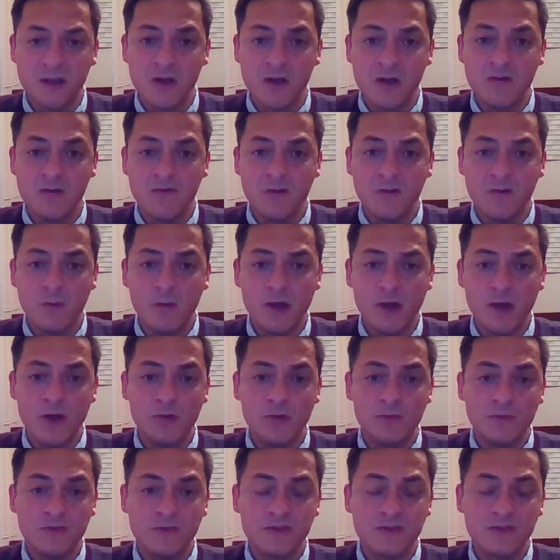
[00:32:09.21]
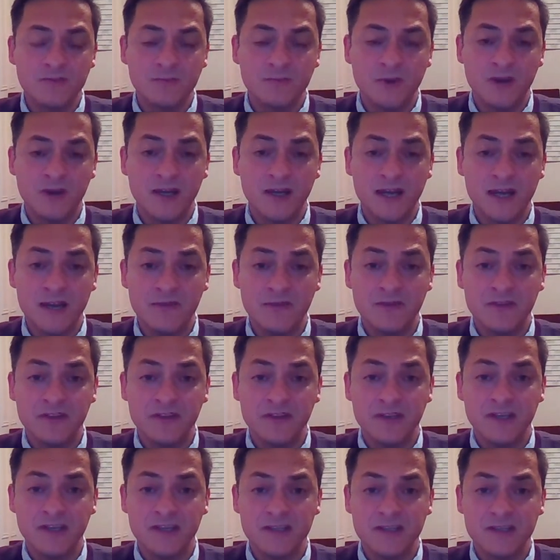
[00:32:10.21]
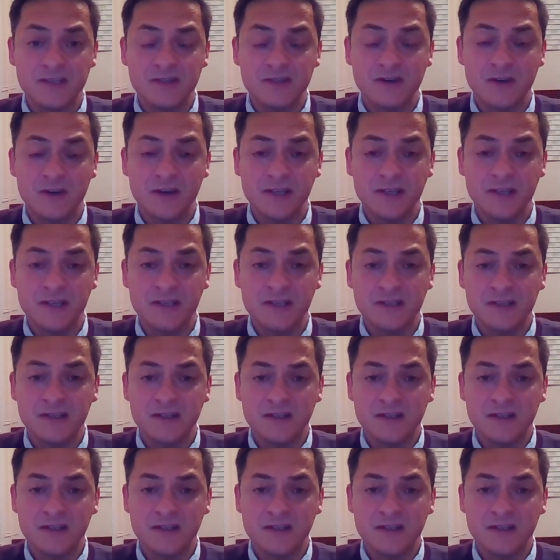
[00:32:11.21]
overwhelmed by everything inside